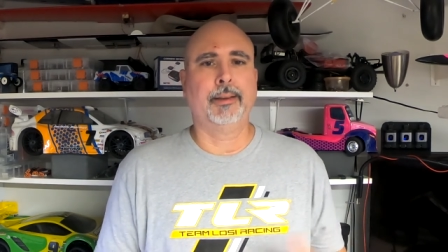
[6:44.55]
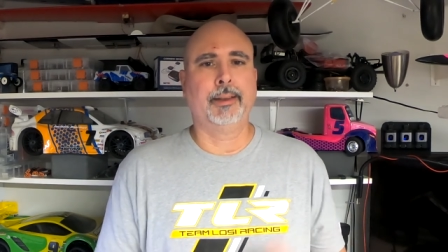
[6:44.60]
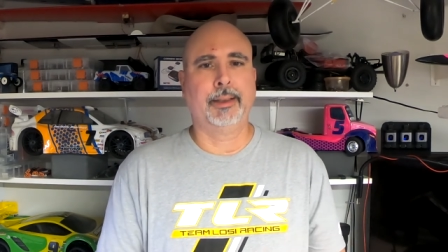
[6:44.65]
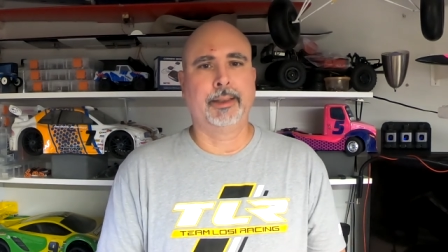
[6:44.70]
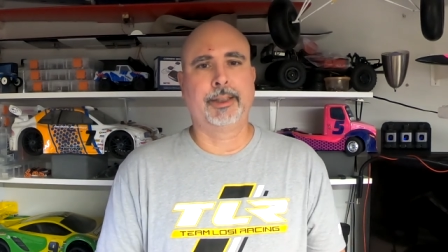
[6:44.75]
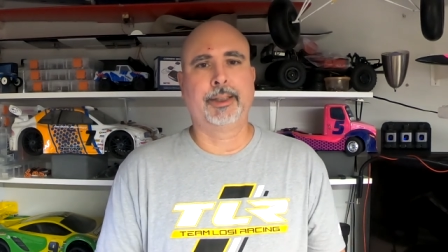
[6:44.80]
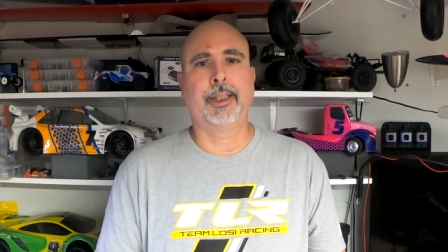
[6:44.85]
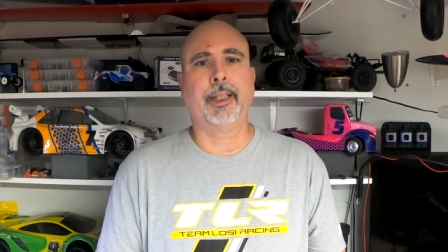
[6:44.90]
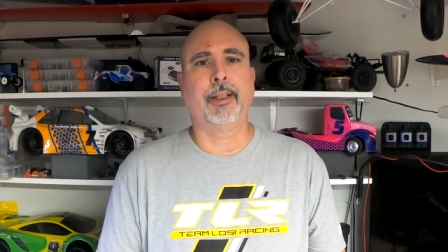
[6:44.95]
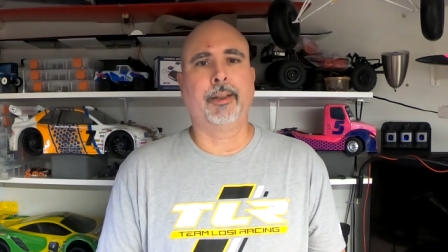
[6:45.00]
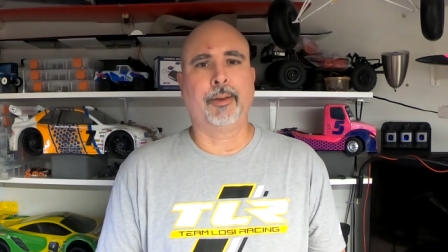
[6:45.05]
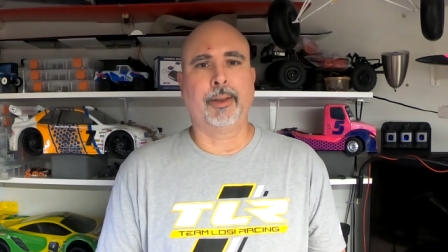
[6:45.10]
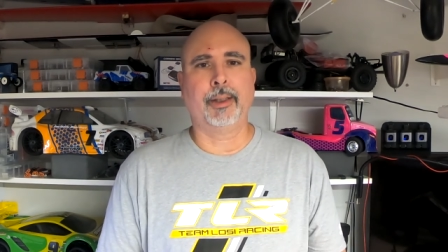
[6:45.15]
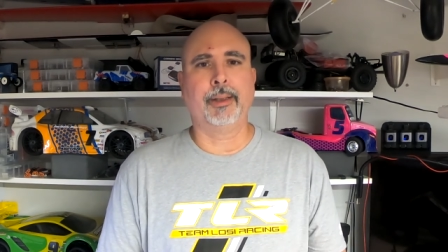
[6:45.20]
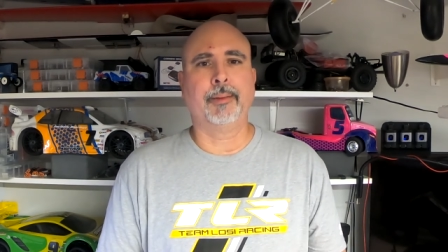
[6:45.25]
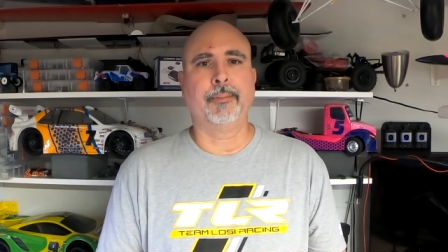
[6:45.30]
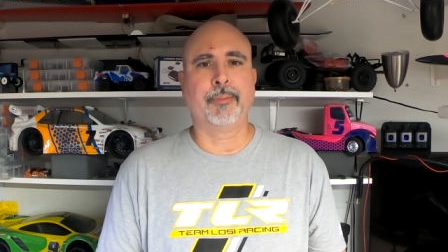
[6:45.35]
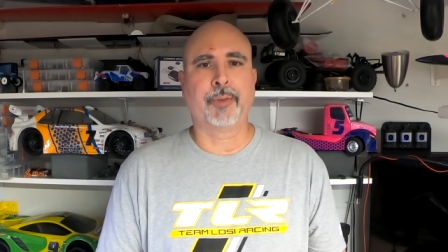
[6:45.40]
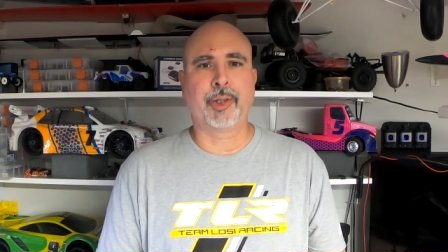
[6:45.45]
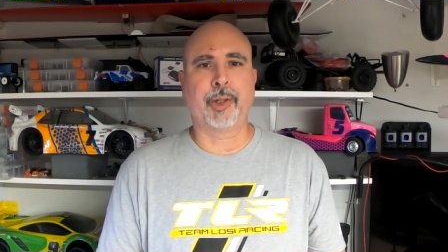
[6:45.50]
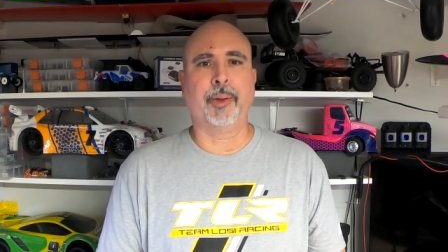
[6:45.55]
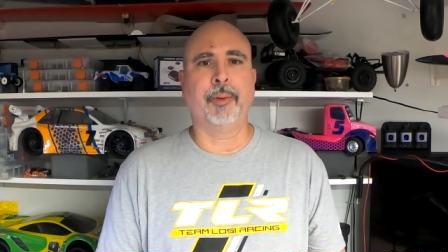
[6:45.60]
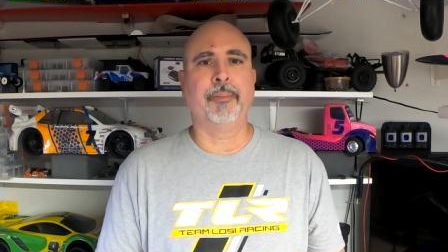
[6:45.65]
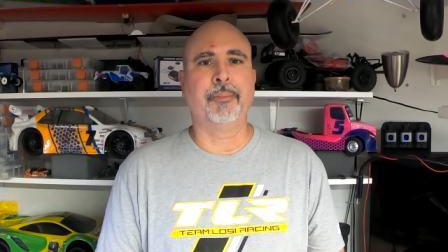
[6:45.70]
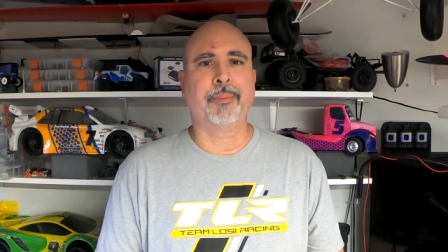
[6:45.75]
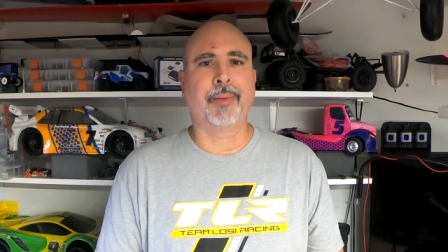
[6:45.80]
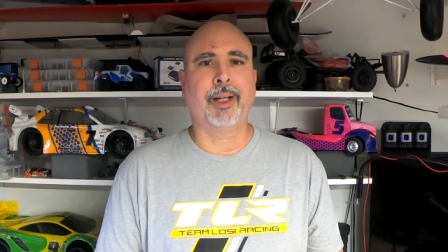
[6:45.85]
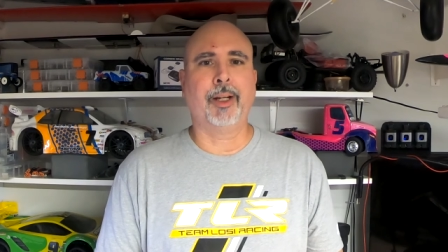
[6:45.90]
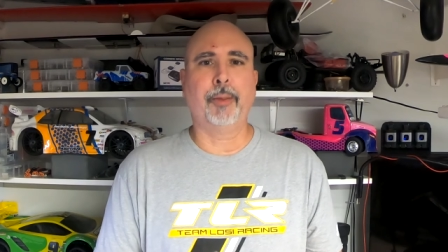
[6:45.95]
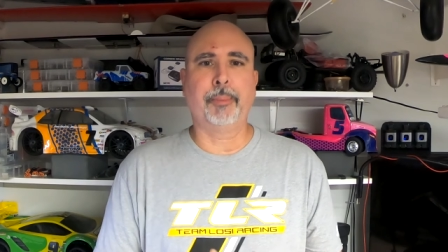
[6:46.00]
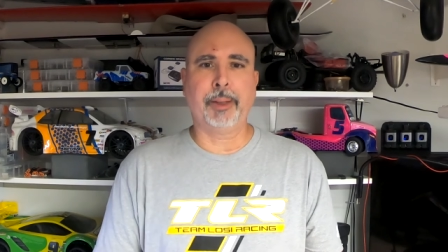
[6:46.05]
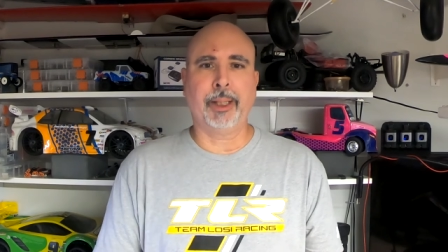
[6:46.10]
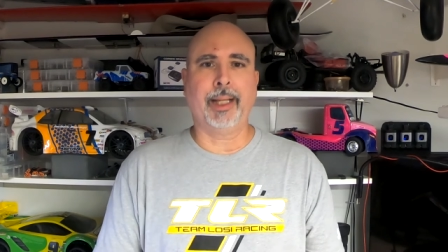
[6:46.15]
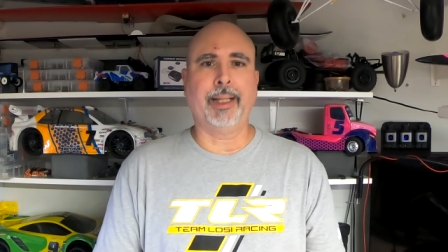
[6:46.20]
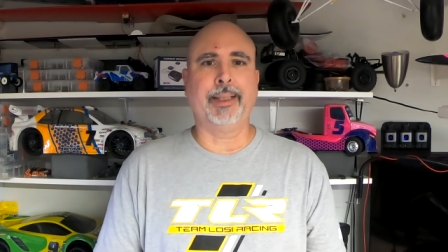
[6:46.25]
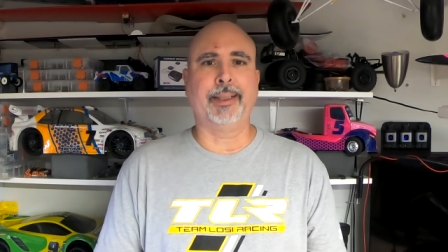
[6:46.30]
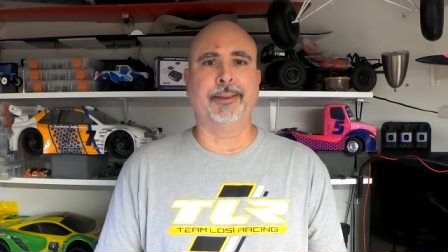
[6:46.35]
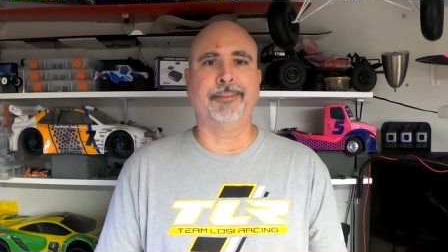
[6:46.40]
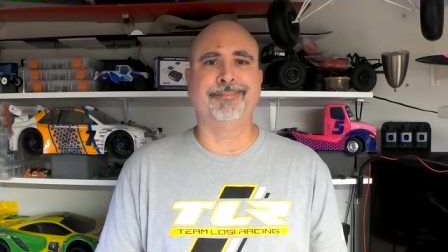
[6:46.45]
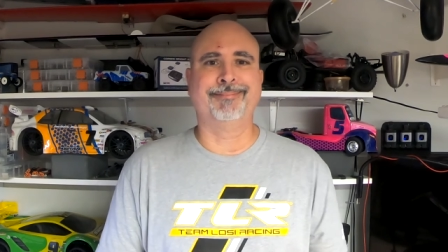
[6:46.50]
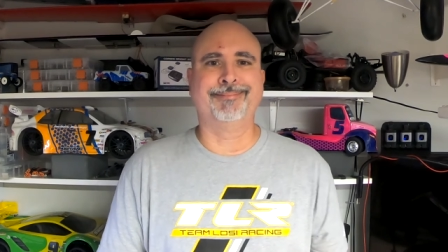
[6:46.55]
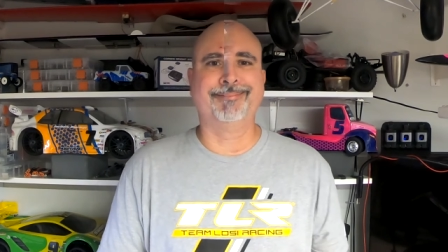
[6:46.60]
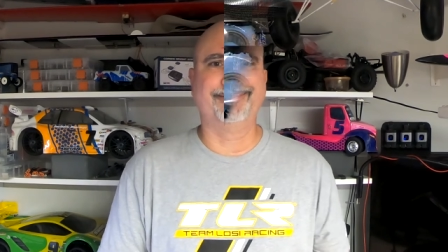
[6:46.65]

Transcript: etc. So I hope you like it.